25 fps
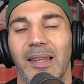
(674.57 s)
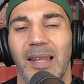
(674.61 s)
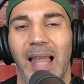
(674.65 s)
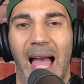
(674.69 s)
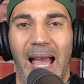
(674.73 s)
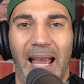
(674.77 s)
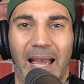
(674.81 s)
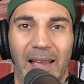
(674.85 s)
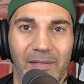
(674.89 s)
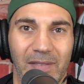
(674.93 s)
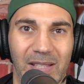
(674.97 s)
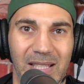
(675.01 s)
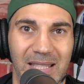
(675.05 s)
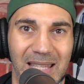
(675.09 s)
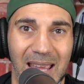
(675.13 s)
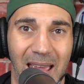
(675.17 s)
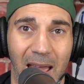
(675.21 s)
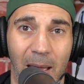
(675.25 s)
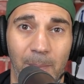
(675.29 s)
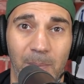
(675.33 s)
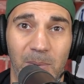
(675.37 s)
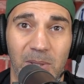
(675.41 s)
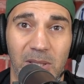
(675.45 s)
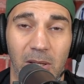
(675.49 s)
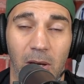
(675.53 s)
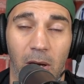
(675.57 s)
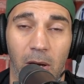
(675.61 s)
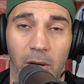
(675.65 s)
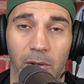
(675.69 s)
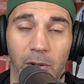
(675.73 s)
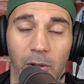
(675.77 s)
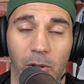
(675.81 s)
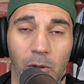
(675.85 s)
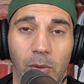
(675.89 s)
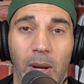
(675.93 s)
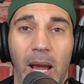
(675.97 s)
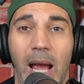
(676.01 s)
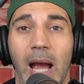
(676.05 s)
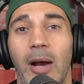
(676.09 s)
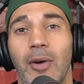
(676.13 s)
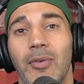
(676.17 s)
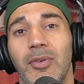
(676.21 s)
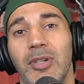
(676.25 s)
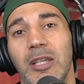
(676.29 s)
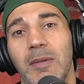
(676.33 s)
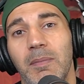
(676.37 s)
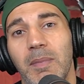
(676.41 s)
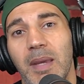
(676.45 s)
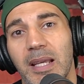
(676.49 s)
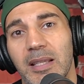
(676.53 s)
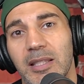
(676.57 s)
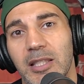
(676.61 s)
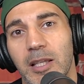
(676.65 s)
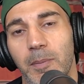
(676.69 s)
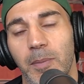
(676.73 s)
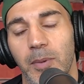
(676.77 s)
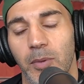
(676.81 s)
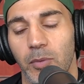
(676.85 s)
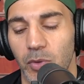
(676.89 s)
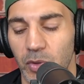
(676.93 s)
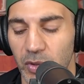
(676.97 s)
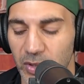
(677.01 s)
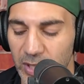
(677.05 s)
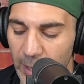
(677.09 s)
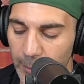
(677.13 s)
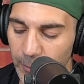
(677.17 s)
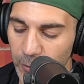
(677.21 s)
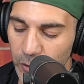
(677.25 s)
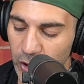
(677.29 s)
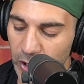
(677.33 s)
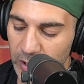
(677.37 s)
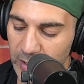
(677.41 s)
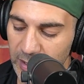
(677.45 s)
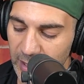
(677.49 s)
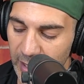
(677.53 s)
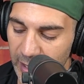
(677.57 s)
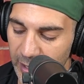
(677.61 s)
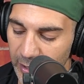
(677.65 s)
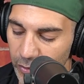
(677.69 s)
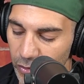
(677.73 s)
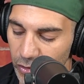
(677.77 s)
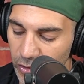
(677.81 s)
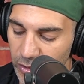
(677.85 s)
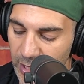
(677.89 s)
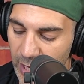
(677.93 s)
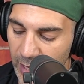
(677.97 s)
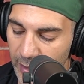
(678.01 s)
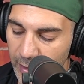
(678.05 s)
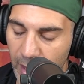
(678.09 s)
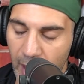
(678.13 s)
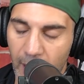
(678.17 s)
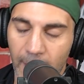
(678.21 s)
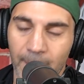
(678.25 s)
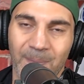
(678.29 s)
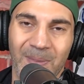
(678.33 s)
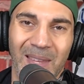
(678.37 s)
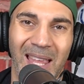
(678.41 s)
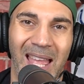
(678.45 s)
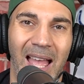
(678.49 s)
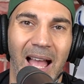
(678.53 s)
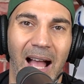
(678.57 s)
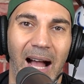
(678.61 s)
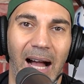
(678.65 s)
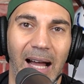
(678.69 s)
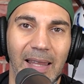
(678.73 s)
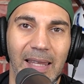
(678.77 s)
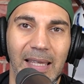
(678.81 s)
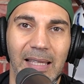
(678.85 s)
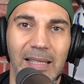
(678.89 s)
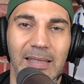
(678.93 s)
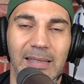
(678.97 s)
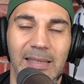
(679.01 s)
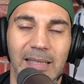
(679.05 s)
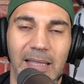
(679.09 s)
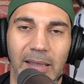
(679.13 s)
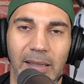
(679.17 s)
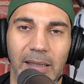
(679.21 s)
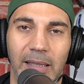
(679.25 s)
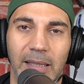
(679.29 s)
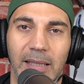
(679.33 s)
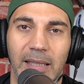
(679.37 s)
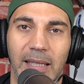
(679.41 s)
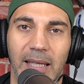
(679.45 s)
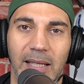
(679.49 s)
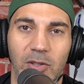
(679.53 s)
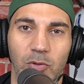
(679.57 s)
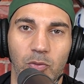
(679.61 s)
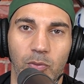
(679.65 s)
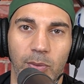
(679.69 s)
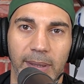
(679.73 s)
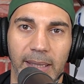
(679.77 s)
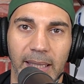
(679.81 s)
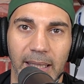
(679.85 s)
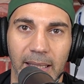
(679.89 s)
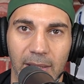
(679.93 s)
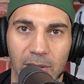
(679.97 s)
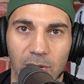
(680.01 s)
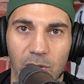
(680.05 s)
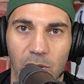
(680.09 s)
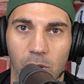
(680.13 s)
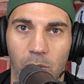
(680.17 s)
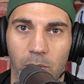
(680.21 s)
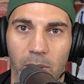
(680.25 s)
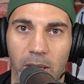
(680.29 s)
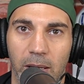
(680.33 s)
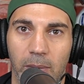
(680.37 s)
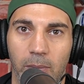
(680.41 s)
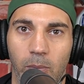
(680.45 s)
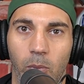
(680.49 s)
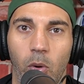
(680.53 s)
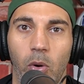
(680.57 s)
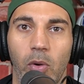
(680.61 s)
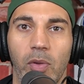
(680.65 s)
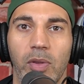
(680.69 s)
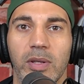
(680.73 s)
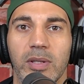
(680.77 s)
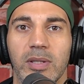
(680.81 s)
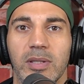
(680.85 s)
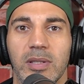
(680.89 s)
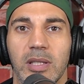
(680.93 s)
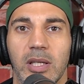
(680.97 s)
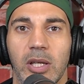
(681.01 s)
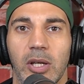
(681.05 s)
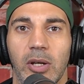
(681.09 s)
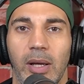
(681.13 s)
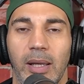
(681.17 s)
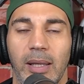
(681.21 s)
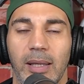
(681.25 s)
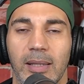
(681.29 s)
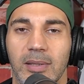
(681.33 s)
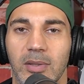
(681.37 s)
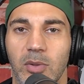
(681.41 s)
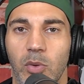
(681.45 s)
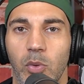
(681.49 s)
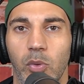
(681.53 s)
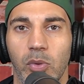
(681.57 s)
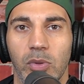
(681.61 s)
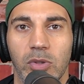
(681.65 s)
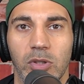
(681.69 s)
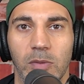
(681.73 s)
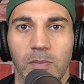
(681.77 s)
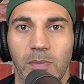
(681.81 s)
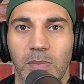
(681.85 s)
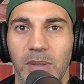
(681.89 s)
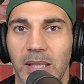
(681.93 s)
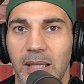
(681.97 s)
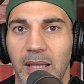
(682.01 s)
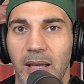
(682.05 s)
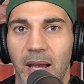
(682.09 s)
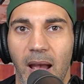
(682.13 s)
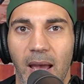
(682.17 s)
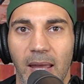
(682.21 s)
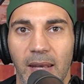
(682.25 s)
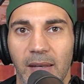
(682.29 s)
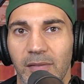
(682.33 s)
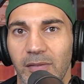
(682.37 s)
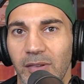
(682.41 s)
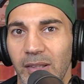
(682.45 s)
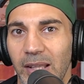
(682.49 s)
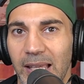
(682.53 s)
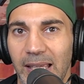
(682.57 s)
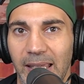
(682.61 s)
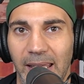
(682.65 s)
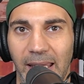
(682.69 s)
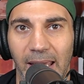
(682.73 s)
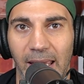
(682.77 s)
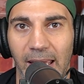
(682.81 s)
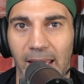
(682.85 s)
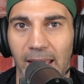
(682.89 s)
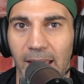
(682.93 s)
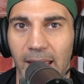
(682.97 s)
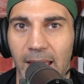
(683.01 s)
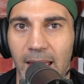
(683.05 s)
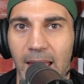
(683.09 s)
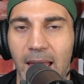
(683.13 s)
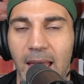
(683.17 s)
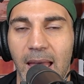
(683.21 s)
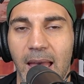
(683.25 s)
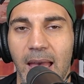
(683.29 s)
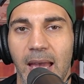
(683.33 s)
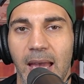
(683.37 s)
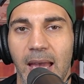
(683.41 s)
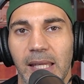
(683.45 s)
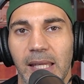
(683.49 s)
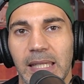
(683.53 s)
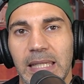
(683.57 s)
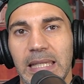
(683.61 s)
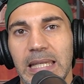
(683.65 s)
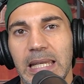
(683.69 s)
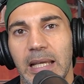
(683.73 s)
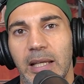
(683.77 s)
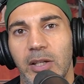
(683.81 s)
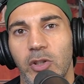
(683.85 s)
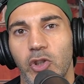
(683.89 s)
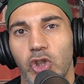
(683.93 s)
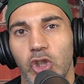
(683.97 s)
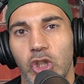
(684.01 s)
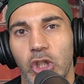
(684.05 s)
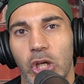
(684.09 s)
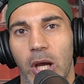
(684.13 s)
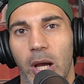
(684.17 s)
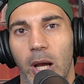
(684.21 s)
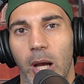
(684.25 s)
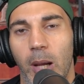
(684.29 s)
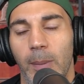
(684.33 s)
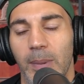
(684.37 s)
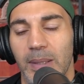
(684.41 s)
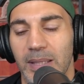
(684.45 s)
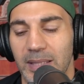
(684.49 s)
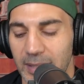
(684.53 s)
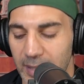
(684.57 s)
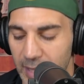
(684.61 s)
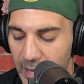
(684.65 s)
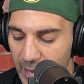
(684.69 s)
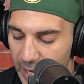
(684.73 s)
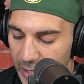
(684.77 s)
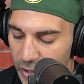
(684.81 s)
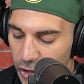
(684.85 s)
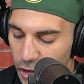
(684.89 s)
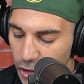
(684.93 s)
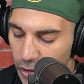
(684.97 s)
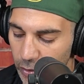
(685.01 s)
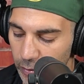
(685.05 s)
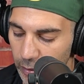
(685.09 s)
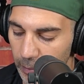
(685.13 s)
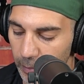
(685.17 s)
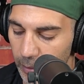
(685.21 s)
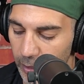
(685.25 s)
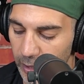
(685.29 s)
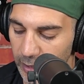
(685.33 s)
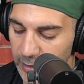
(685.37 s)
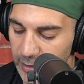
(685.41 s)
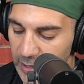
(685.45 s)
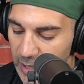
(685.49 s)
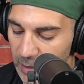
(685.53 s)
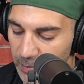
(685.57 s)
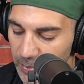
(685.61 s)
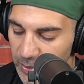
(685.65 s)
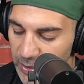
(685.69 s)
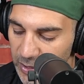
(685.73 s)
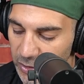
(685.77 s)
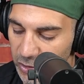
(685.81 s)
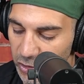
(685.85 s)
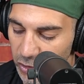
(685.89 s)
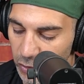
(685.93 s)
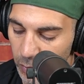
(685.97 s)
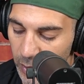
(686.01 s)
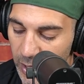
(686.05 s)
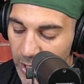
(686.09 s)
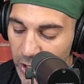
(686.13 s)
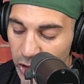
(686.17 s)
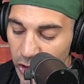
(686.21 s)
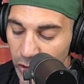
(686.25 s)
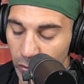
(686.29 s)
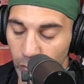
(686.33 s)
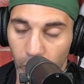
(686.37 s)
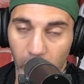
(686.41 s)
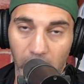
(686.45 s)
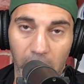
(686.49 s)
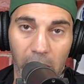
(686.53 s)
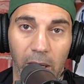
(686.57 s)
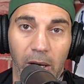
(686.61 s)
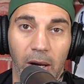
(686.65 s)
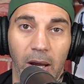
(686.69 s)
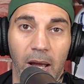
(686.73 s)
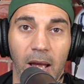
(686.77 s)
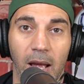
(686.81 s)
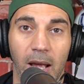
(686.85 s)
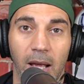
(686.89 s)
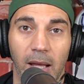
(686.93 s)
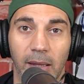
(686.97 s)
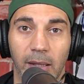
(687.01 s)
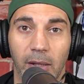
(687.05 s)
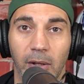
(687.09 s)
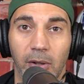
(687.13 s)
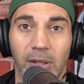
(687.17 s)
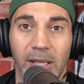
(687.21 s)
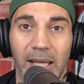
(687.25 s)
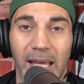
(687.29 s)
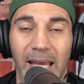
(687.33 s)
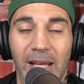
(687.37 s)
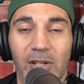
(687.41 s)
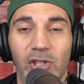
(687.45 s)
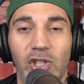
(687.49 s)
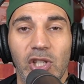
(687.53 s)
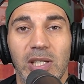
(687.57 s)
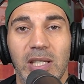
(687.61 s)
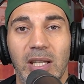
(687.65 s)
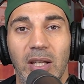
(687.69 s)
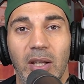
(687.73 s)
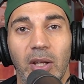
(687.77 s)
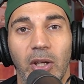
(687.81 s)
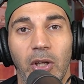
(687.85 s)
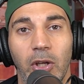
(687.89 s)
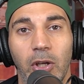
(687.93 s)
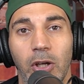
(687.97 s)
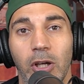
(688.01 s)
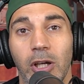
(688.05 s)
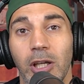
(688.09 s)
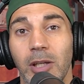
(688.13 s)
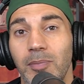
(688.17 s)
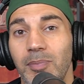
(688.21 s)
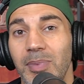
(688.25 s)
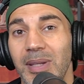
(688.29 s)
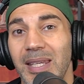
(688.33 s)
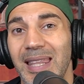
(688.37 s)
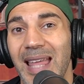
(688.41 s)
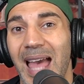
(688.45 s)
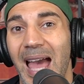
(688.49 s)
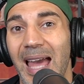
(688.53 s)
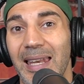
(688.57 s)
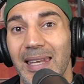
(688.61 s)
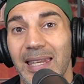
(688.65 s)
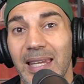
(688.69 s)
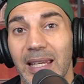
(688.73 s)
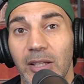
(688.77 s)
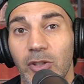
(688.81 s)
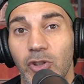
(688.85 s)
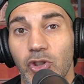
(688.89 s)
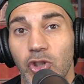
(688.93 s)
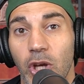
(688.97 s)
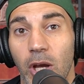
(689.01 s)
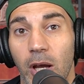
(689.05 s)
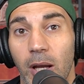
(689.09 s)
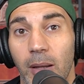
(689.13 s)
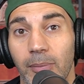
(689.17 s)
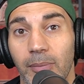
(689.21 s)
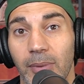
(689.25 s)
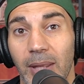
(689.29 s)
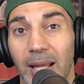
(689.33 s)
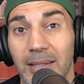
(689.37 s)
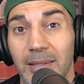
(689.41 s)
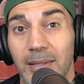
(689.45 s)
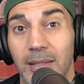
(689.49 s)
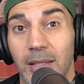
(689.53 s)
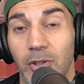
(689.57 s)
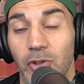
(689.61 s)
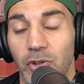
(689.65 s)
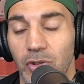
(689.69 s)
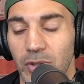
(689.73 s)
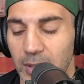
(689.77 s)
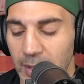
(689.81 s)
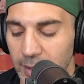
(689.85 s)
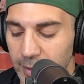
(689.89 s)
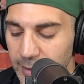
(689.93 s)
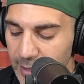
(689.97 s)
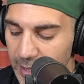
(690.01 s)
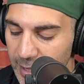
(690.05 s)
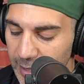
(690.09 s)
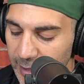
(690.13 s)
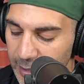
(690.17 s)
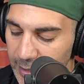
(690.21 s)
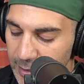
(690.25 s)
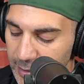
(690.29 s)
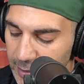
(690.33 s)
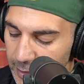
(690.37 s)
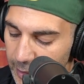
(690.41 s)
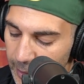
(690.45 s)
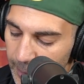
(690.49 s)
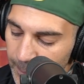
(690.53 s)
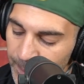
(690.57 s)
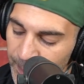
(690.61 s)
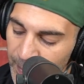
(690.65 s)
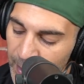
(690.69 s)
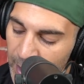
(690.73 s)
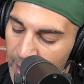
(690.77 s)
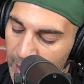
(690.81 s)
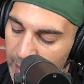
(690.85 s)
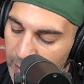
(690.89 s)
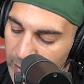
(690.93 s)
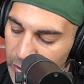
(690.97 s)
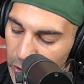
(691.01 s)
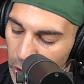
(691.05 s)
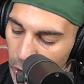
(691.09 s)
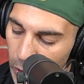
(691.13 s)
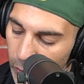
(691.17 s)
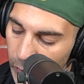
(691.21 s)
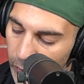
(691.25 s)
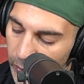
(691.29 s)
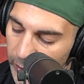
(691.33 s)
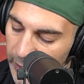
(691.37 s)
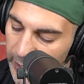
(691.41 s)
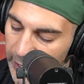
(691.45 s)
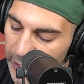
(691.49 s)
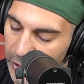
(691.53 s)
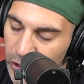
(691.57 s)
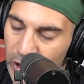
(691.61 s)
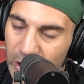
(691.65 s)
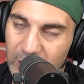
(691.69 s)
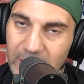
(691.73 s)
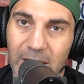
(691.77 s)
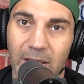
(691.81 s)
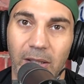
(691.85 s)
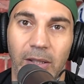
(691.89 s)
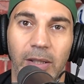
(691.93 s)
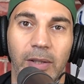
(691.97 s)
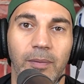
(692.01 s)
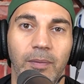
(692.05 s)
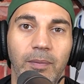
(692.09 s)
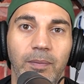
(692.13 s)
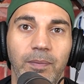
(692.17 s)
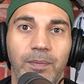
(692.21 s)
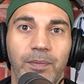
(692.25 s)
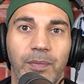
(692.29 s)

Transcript: lack of attempts on the ground, he makes up in receptions, and I understand that. I think Dylan gets really integrated more this year, and it's going to be kind of like a Nick Chubb slash Kareem Hunt type of situation where literally AJ Dillon could be that Nick Chubb. That's an interesting take, isn't it? So AJ Dillon,